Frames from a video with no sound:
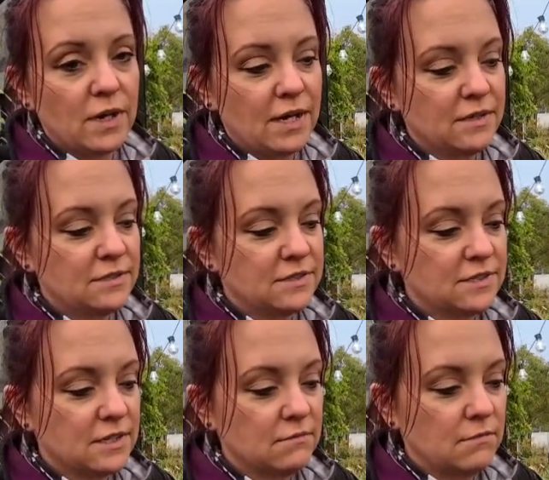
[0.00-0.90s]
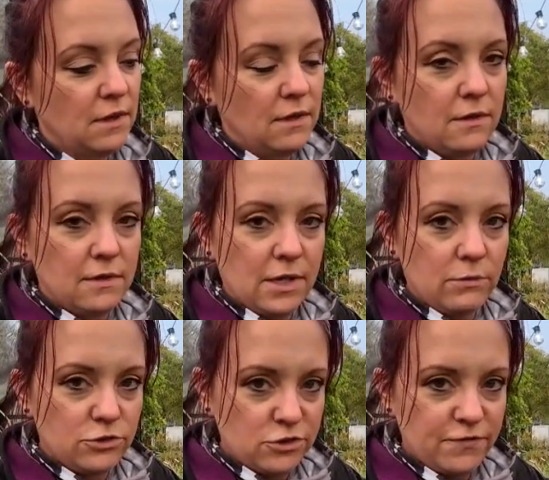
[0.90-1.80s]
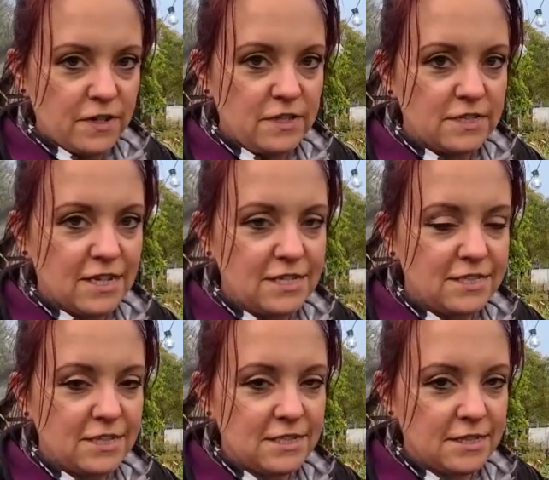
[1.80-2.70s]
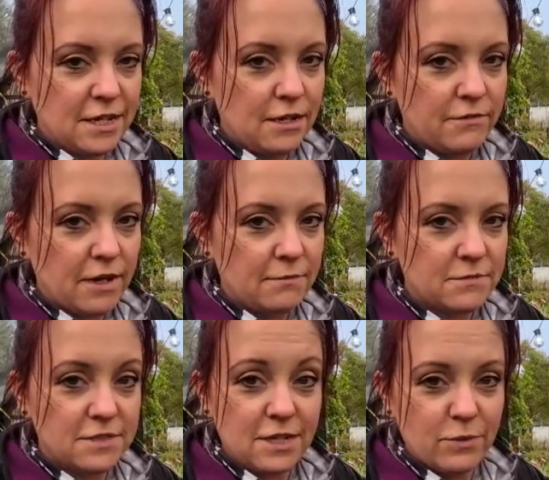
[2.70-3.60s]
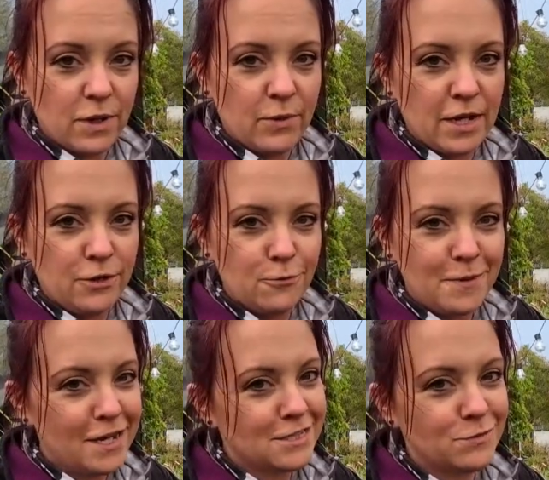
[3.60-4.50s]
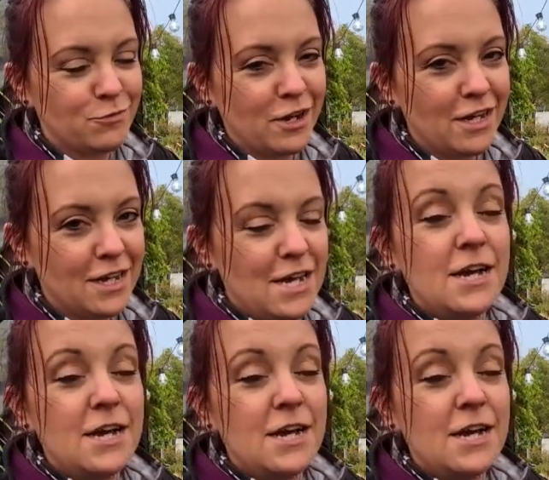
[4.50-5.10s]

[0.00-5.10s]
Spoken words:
And yeah, we'll just further test this theory and see where we end up next spring.